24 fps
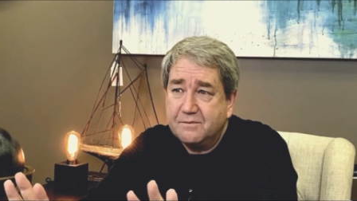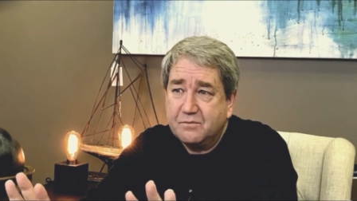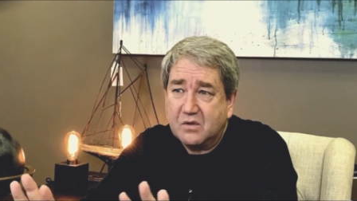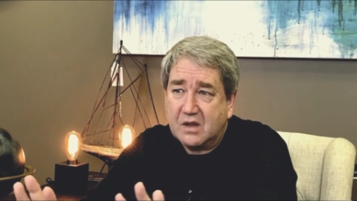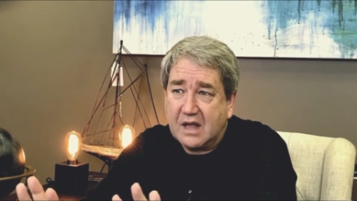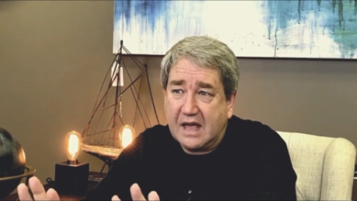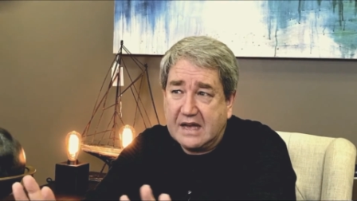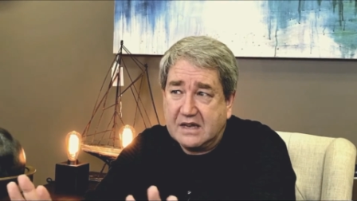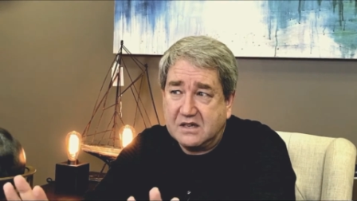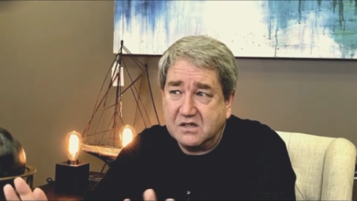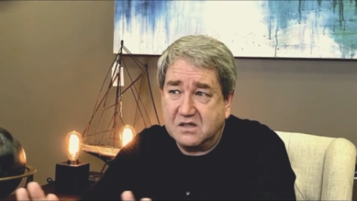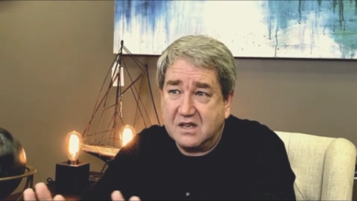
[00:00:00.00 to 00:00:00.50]

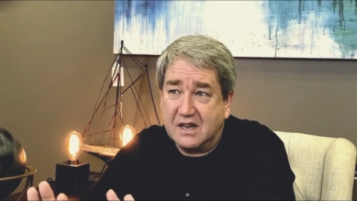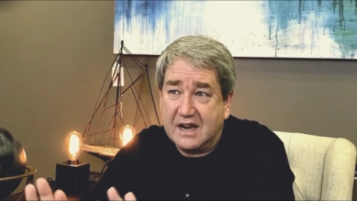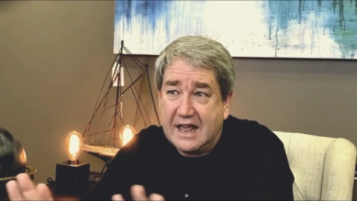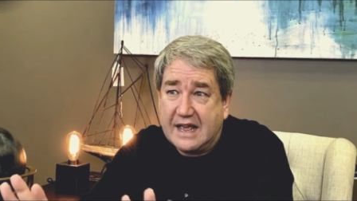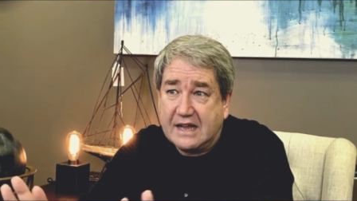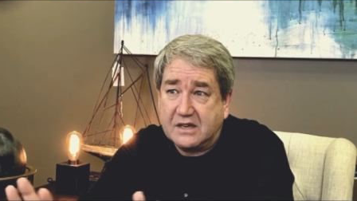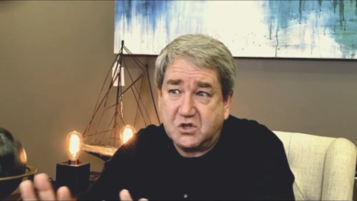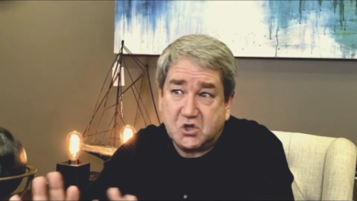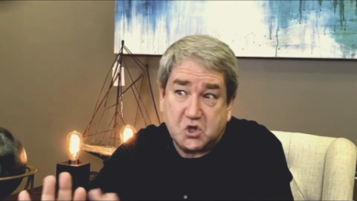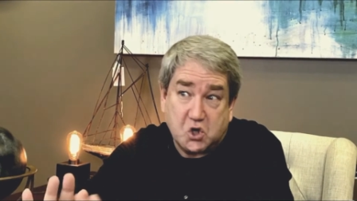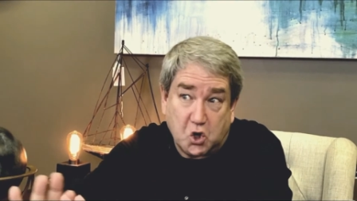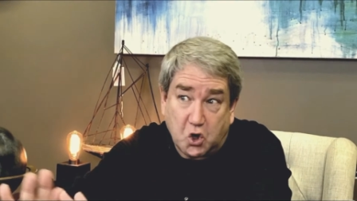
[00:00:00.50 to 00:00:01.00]
as an
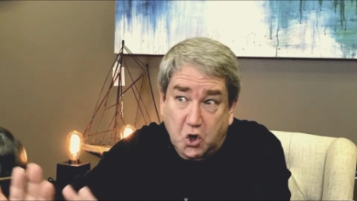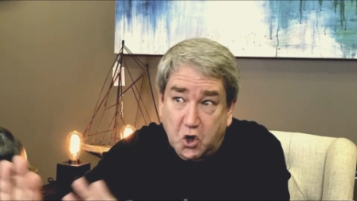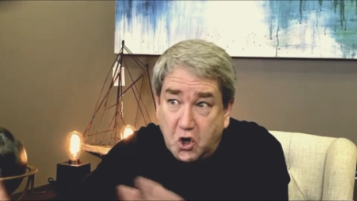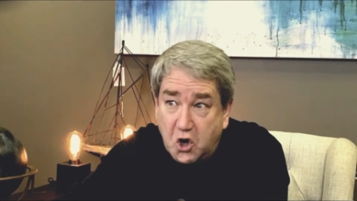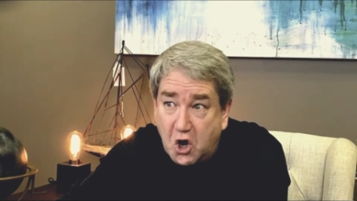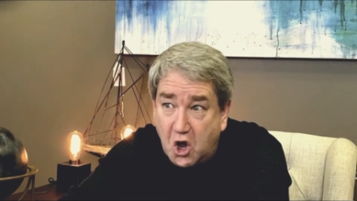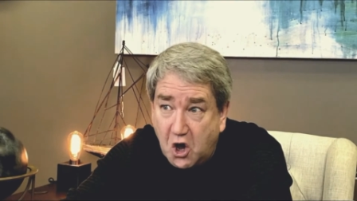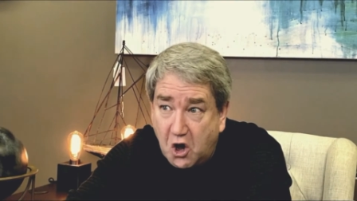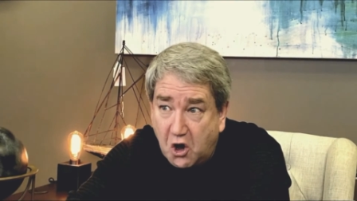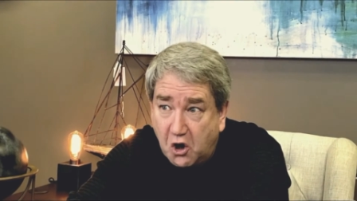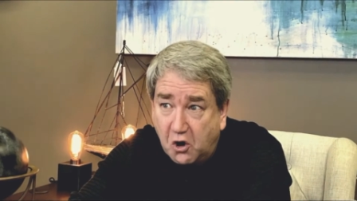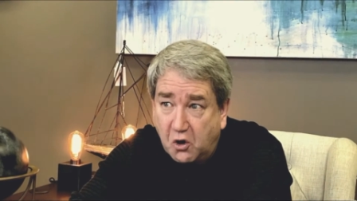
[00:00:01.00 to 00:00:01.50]
answer
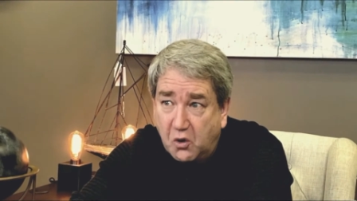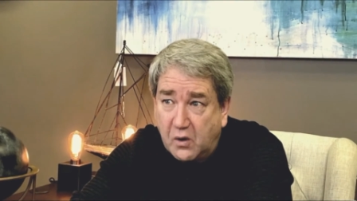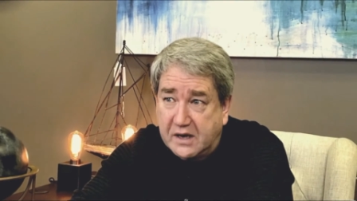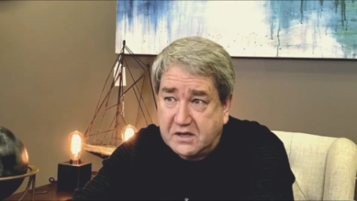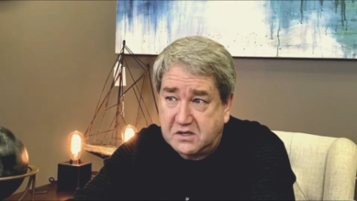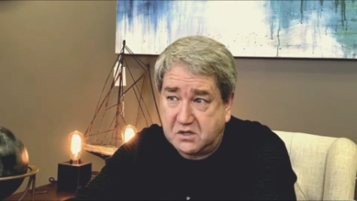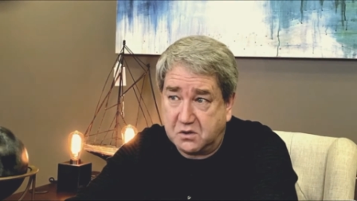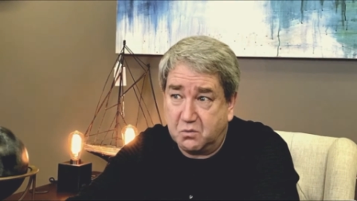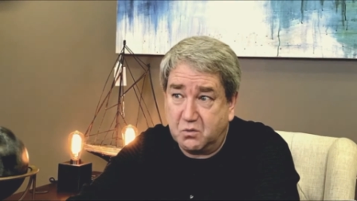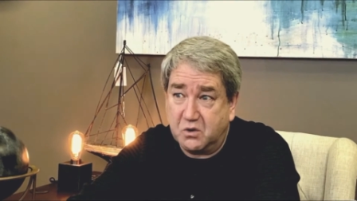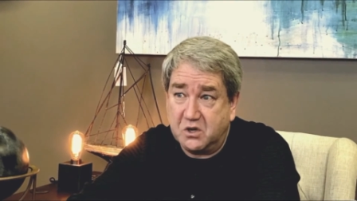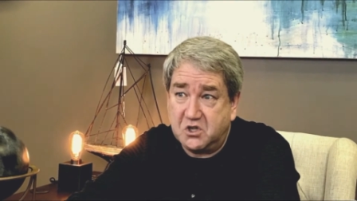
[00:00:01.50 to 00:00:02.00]
no,
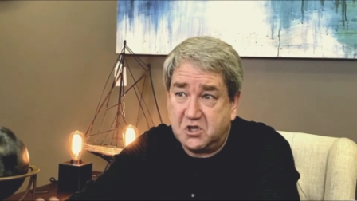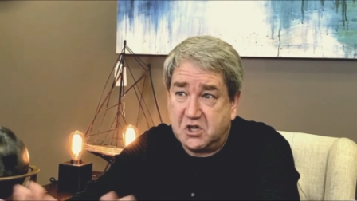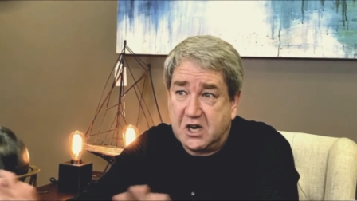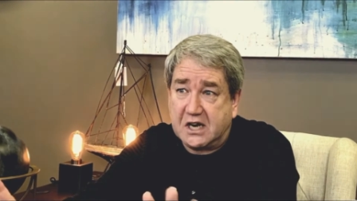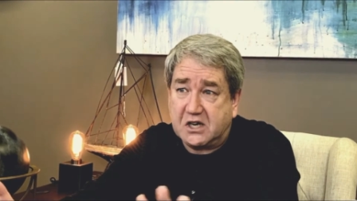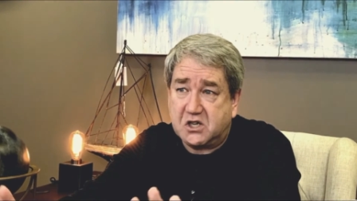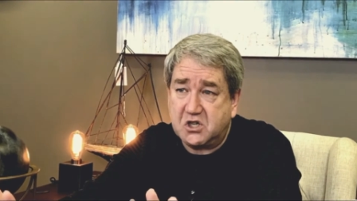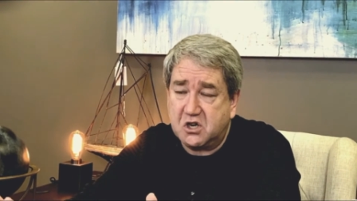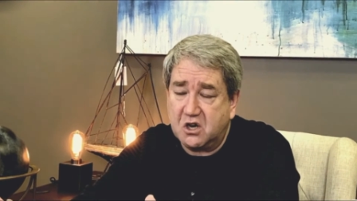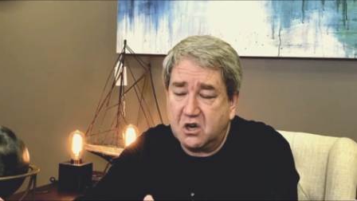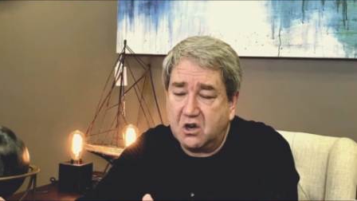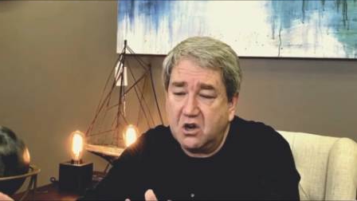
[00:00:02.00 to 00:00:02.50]
as a
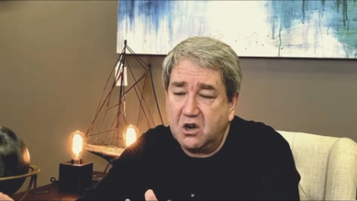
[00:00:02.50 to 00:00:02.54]
rejection